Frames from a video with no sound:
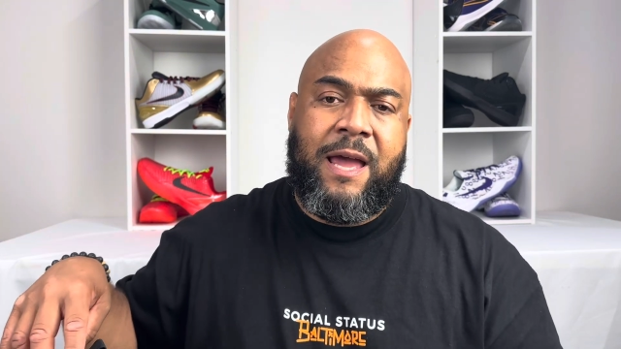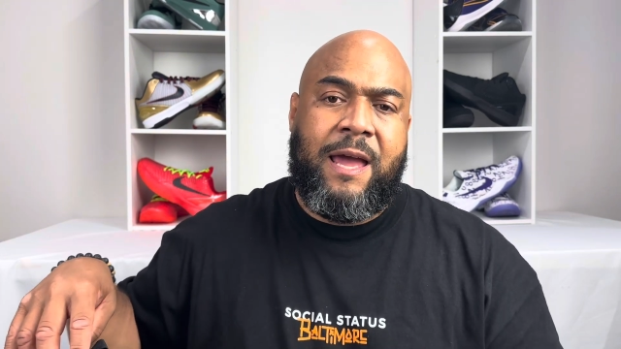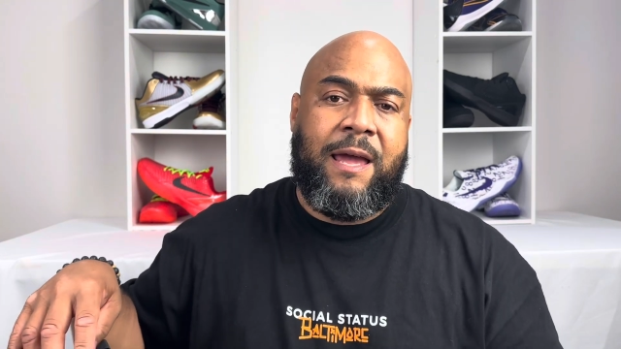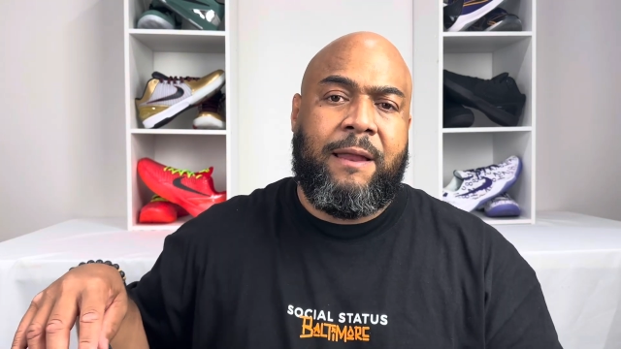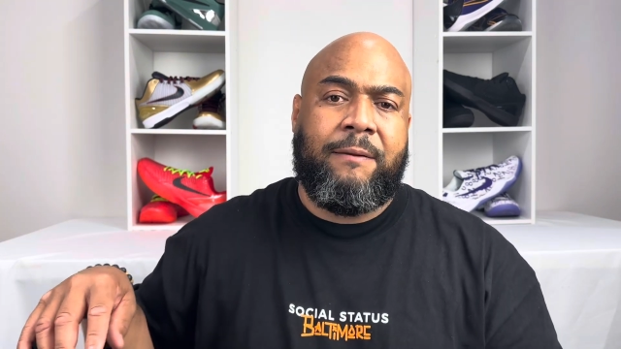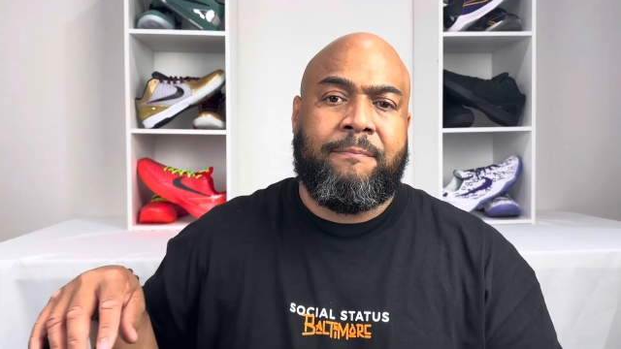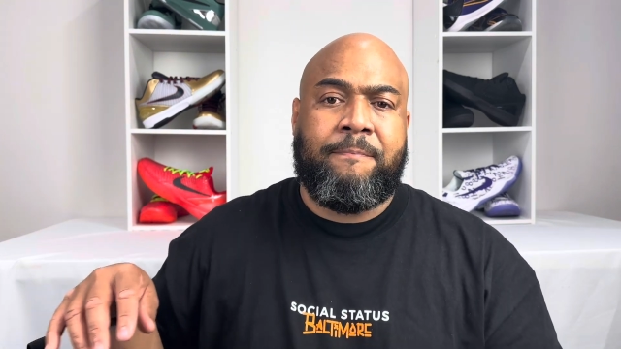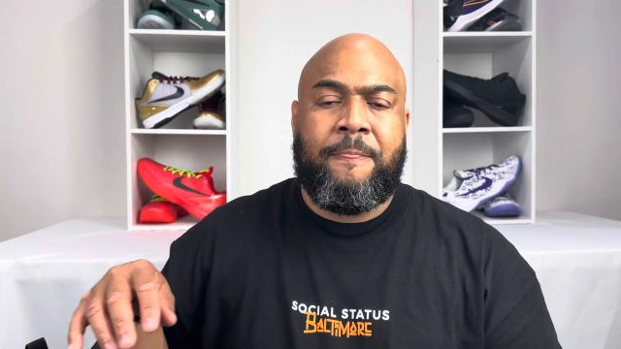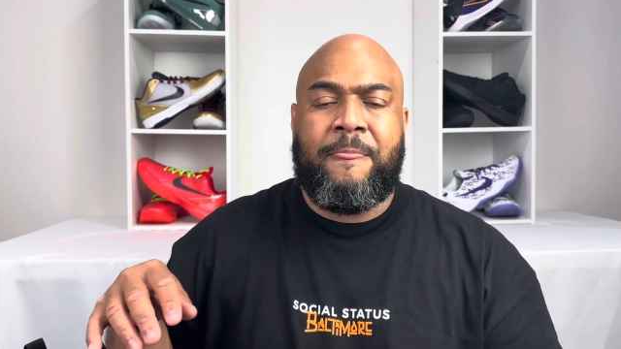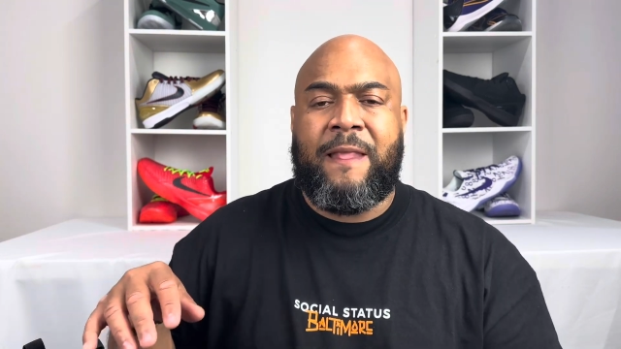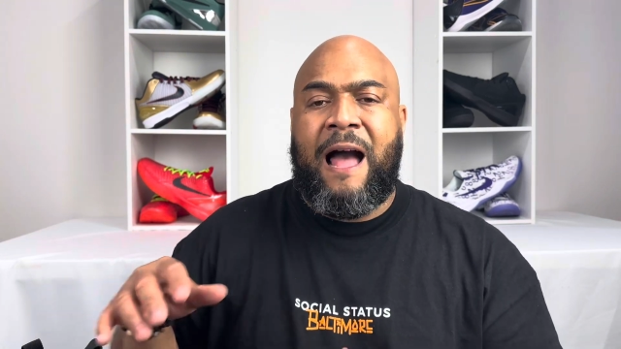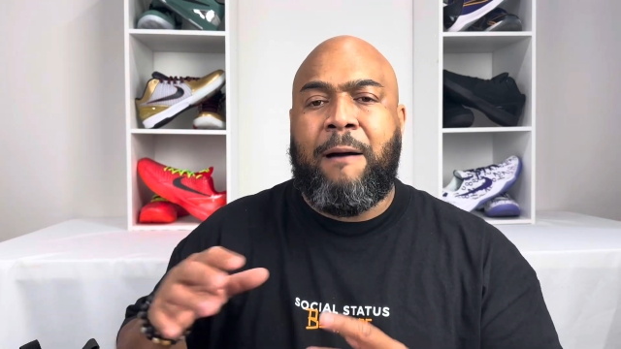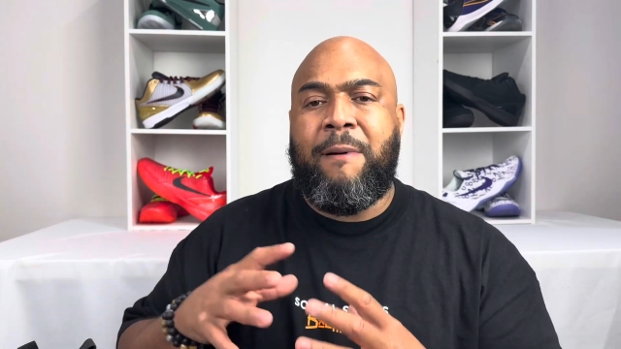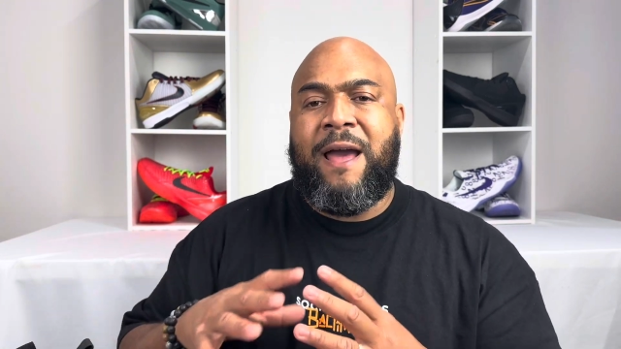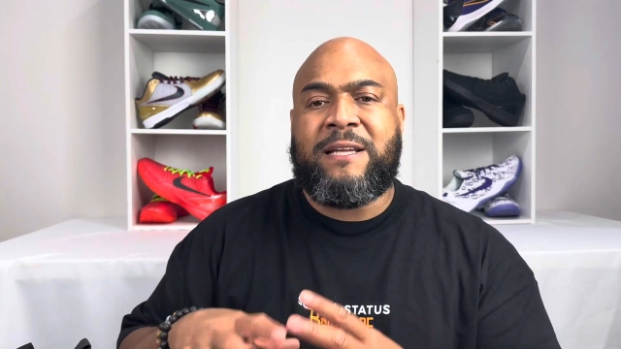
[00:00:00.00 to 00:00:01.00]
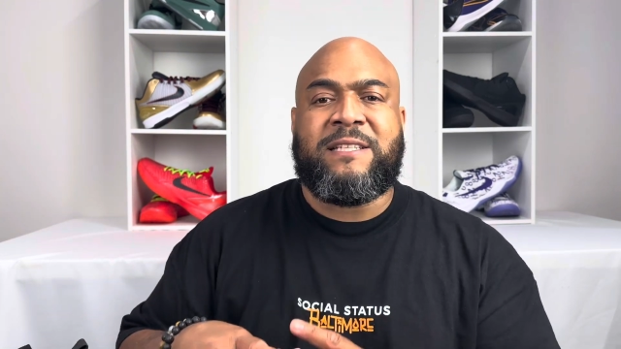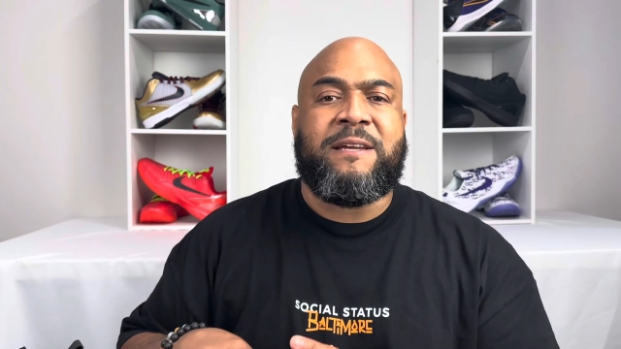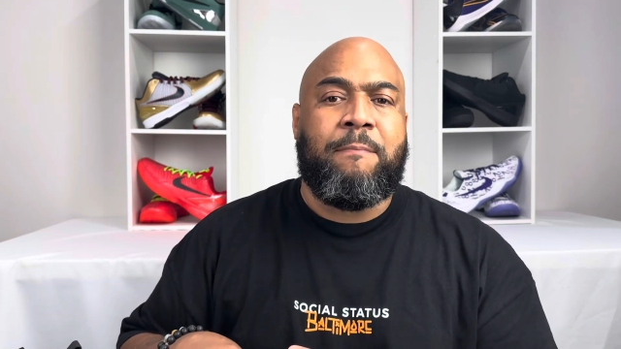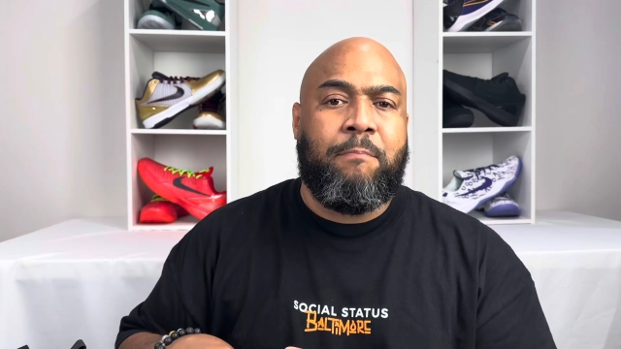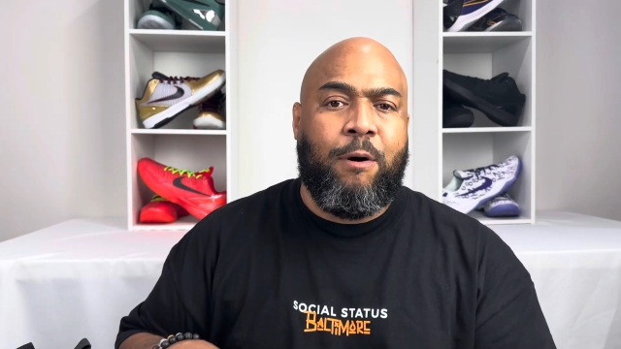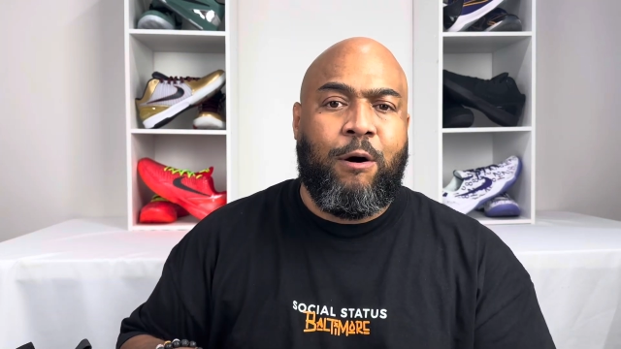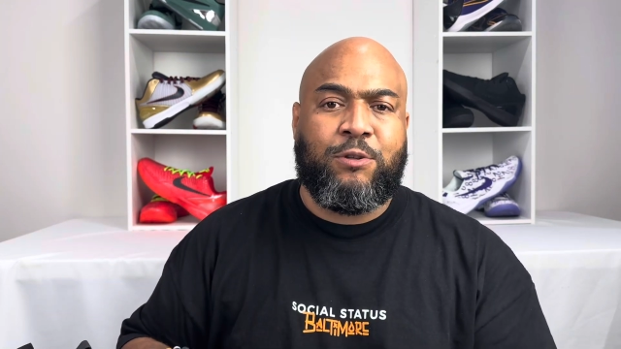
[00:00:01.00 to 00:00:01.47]
and I'm actually
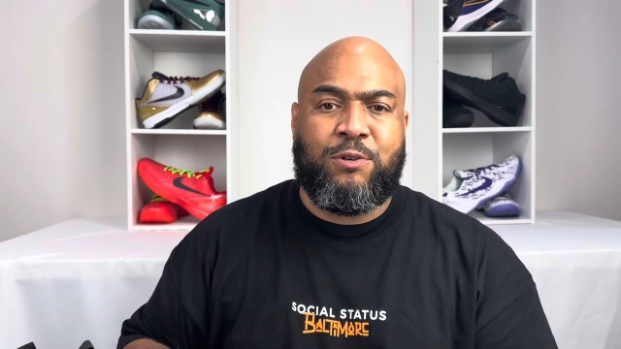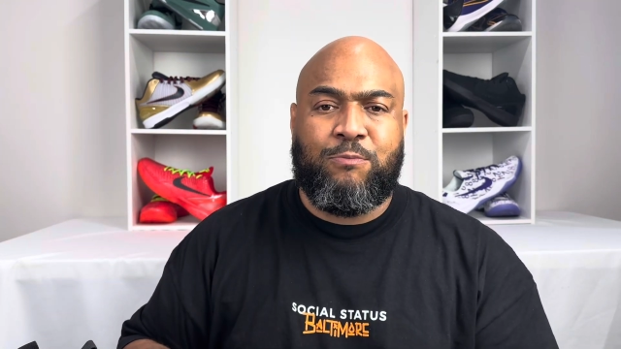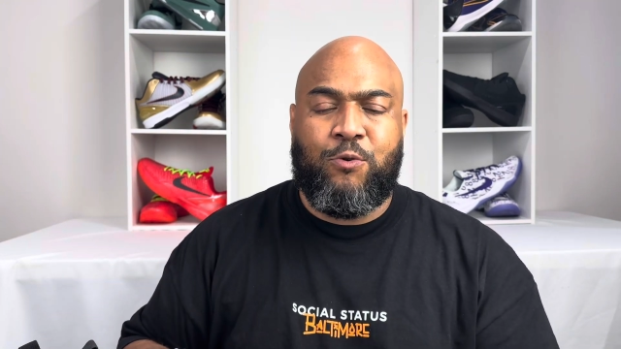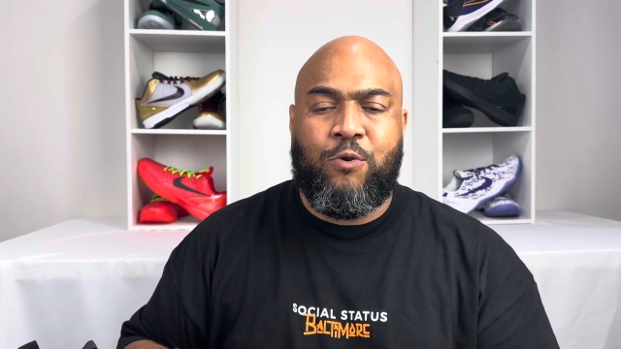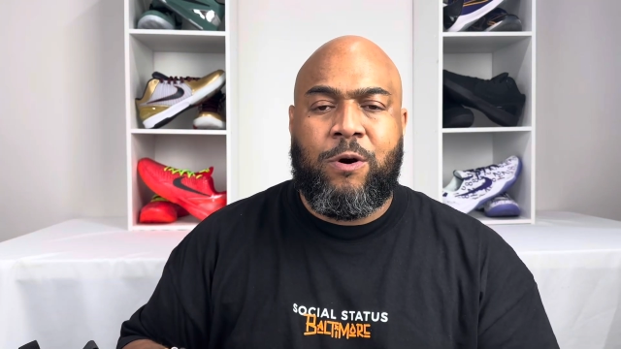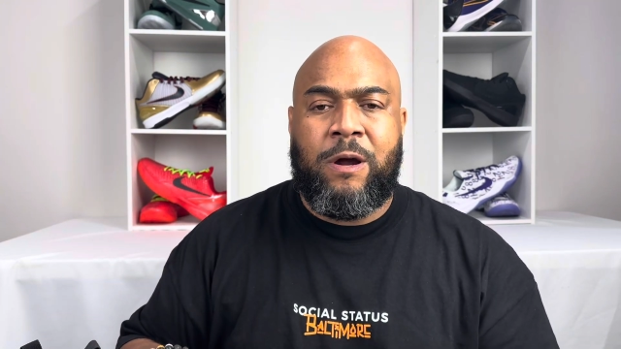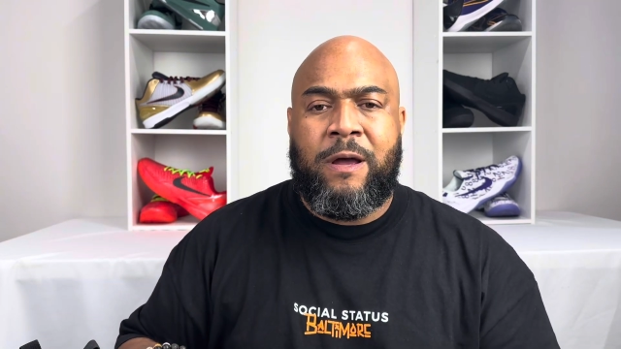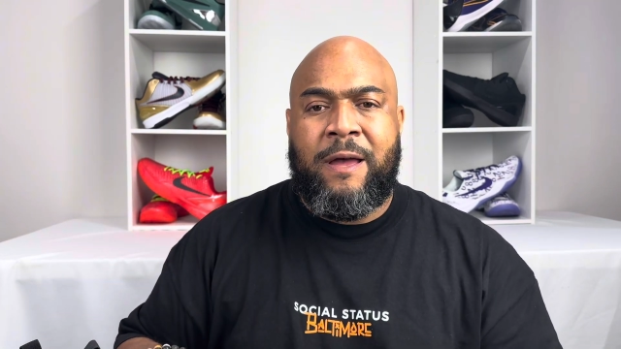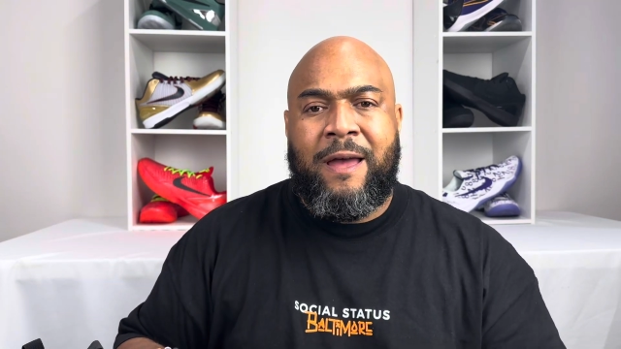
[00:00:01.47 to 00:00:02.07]
in Baltimore.